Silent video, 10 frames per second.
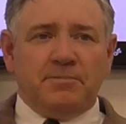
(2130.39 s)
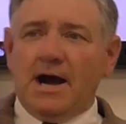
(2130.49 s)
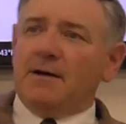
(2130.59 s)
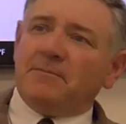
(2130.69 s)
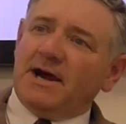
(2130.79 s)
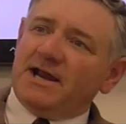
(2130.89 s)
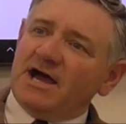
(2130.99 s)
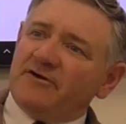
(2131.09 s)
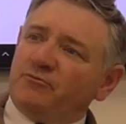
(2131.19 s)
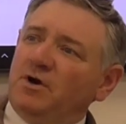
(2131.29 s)
Pop might
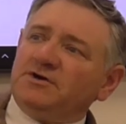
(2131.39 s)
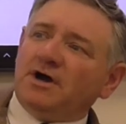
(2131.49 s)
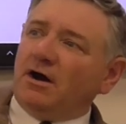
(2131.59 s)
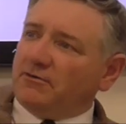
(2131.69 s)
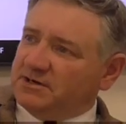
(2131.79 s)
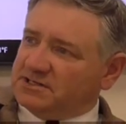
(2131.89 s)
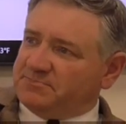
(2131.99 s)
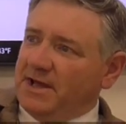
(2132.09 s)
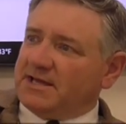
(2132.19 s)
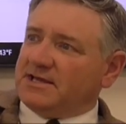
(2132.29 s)
have $1 in his
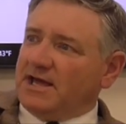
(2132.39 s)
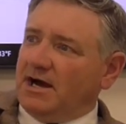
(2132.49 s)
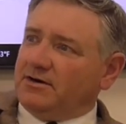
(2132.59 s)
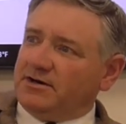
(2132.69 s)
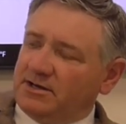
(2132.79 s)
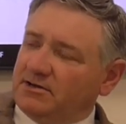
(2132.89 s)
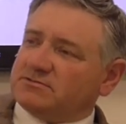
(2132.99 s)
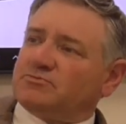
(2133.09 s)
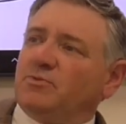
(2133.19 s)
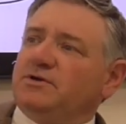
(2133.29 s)
bank account and it
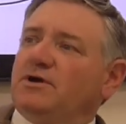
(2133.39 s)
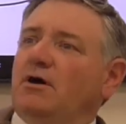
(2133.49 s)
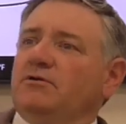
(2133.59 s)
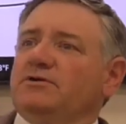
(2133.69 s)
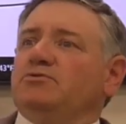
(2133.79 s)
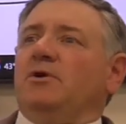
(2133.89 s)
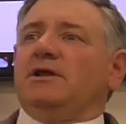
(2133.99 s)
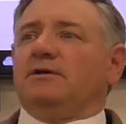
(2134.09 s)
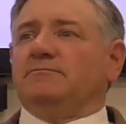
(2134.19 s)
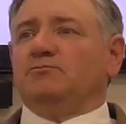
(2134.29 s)
goes from $1 to
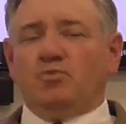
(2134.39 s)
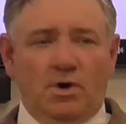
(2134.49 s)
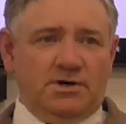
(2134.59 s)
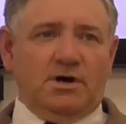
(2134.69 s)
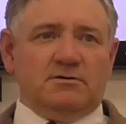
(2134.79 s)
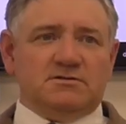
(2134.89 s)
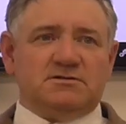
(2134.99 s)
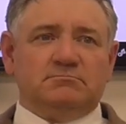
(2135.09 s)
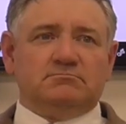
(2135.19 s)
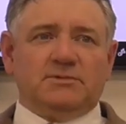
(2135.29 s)
20.
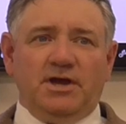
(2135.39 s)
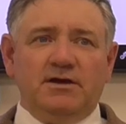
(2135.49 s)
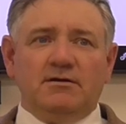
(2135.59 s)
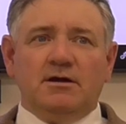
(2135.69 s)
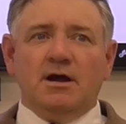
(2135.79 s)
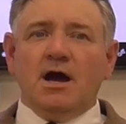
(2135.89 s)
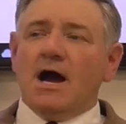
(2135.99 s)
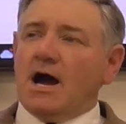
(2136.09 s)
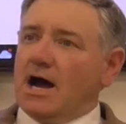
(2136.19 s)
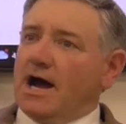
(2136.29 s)
$1. Okay?
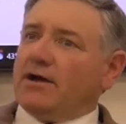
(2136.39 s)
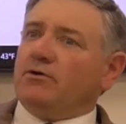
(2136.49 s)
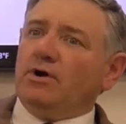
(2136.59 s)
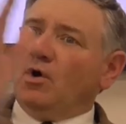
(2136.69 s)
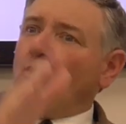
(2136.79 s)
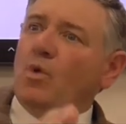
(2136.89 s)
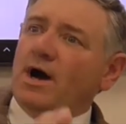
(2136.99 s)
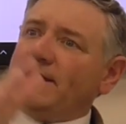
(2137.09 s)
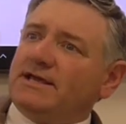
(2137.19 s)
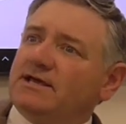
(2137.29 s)
I don't know
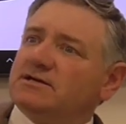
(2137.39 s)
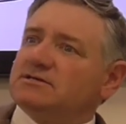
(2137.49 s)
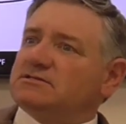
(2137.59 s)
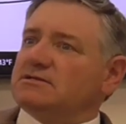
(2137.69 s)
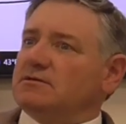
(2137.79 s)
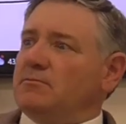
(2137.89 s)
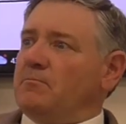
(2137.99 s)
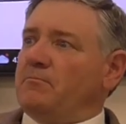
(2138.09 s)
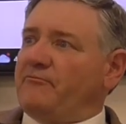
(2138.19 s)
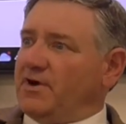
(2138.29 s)
what his
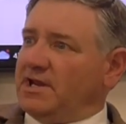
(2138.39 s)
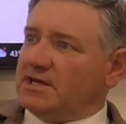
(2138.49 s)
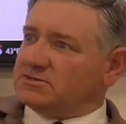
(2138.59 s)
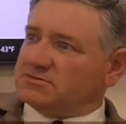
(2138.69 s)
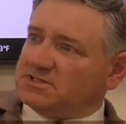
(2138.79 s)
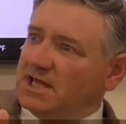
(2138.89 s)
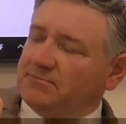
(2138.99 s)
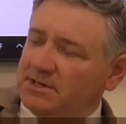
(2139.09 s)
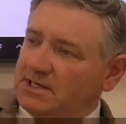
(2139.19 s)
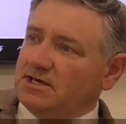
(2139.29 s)
financial
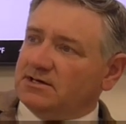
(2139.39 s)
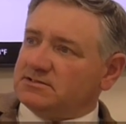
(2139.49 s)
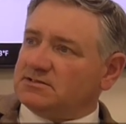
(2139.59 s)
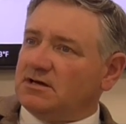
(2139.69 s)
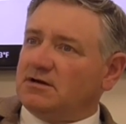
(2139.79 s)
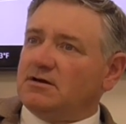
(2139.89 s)
statement is.